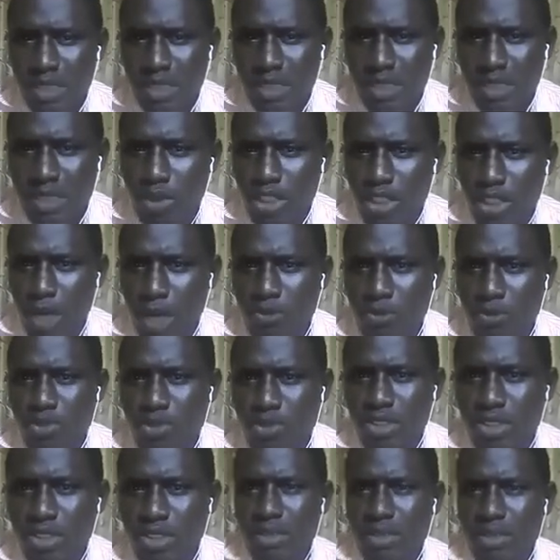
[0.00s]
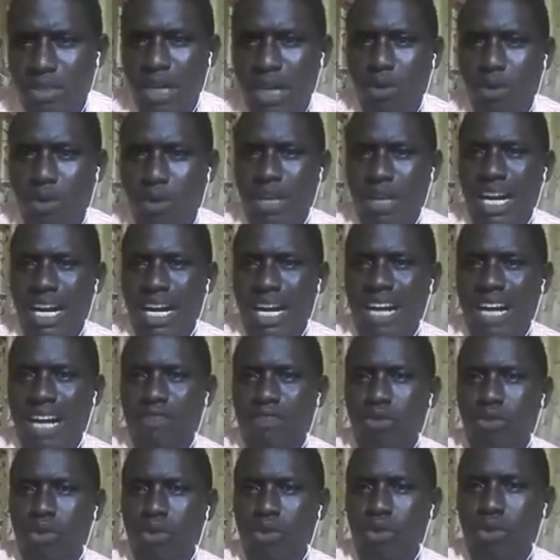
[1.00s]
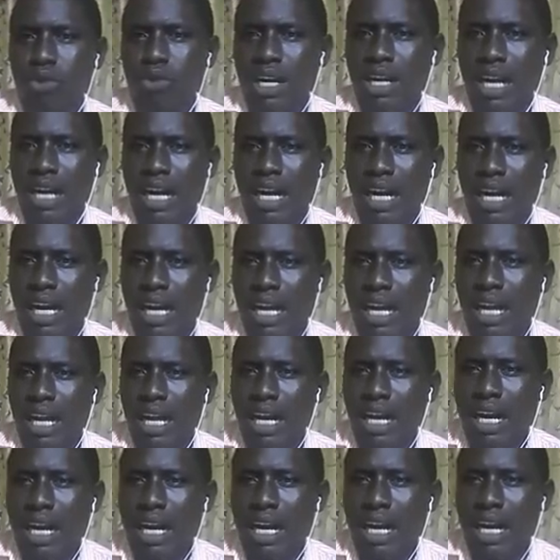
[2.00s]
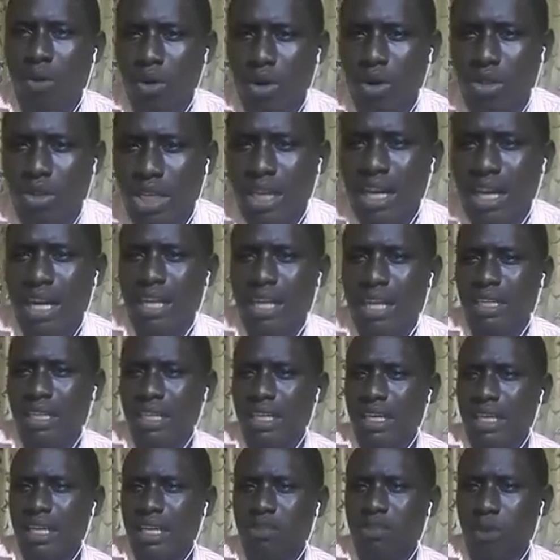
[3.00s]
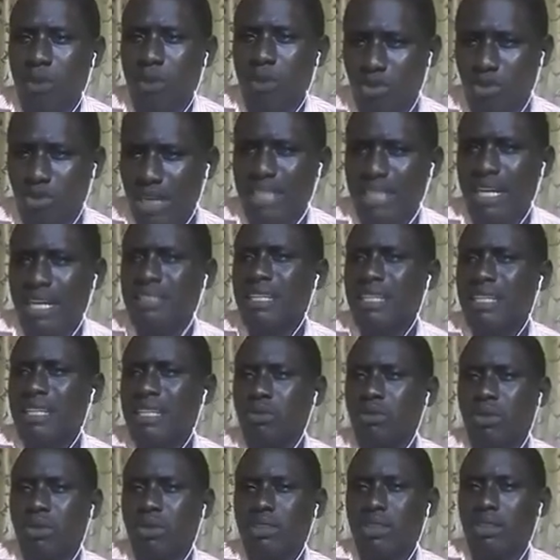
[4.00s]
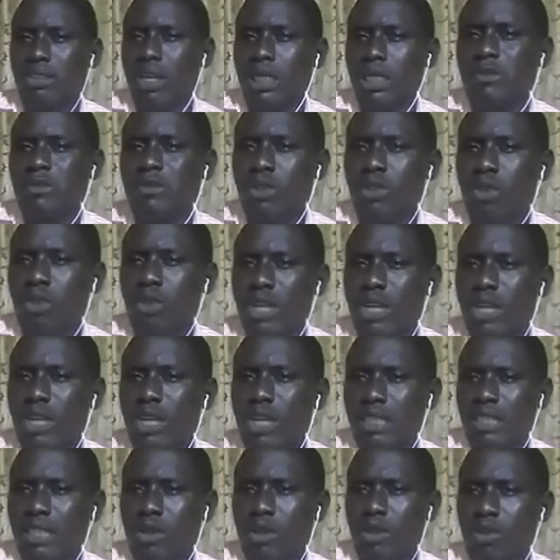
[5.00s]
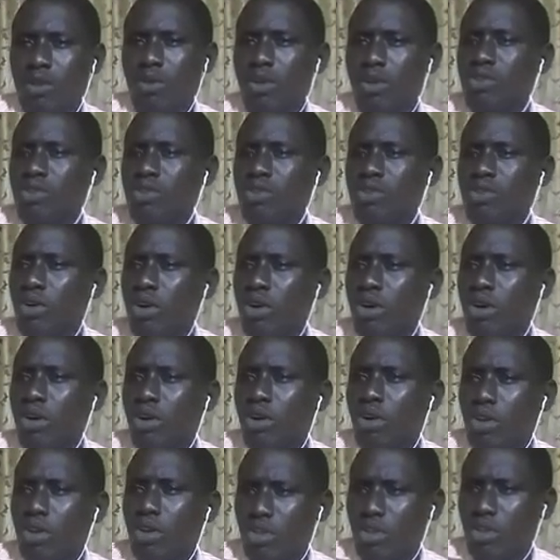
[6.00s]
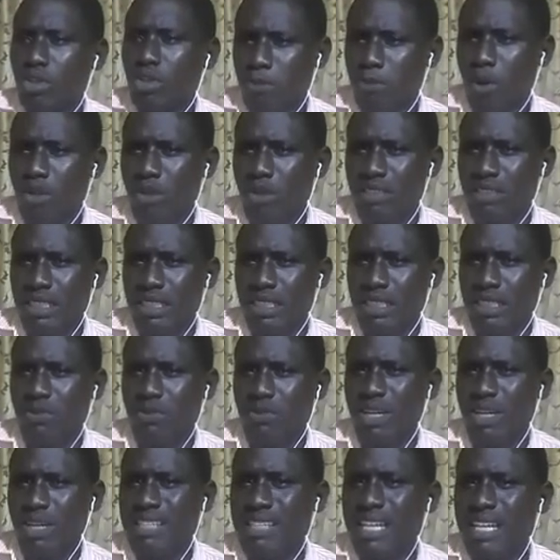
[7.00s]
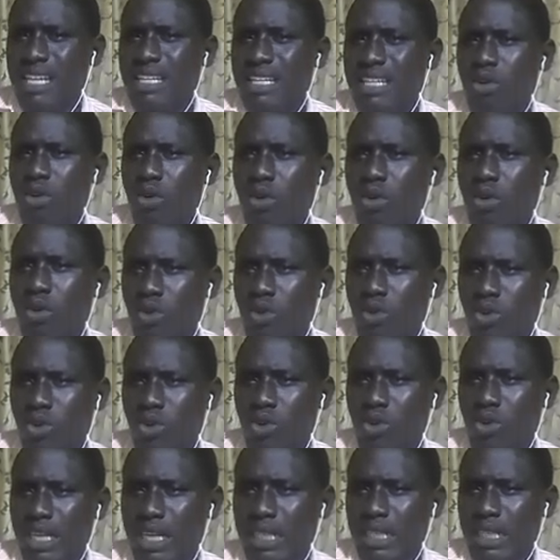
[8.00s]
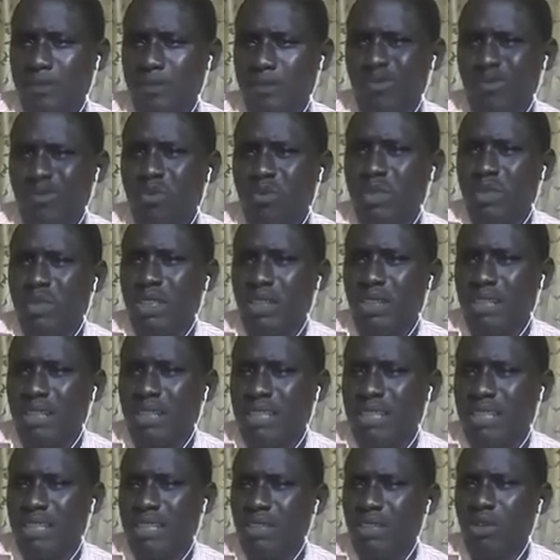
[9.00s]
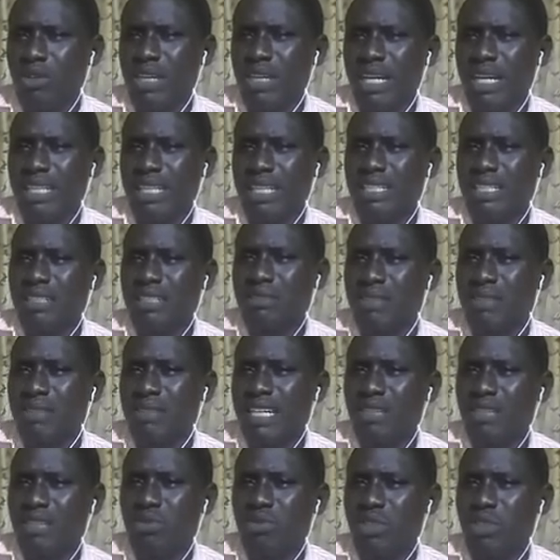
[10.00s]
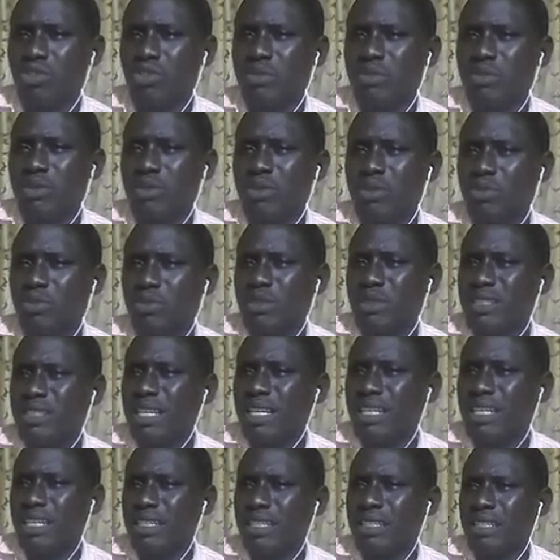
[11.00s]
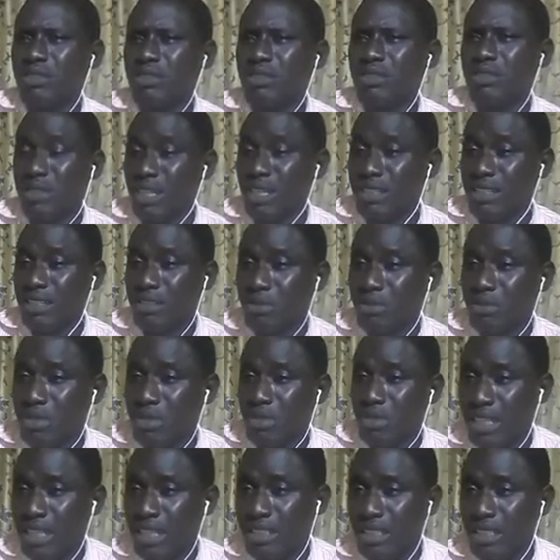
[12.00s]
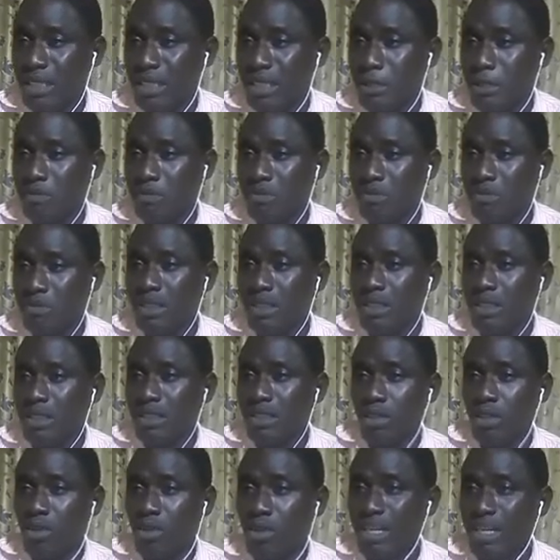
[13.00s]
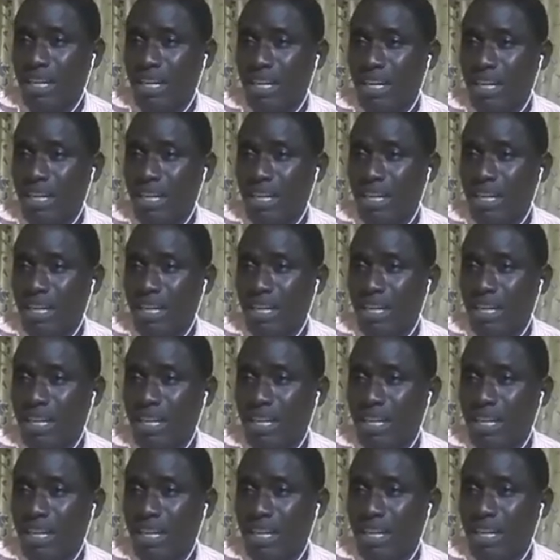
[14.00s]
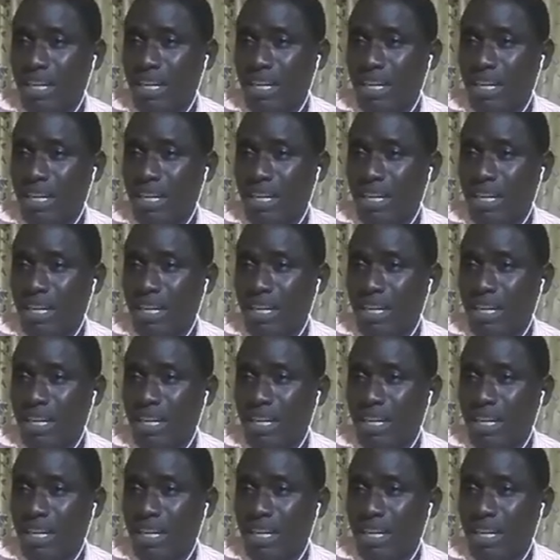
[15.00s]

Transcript: Now for the upstream, now we have local and what and exports. You can either sell the oil locally or what or you export it. If you are selling locally, you're selling locally, the rate at which you'll be selling it will be at the rate at the local rate.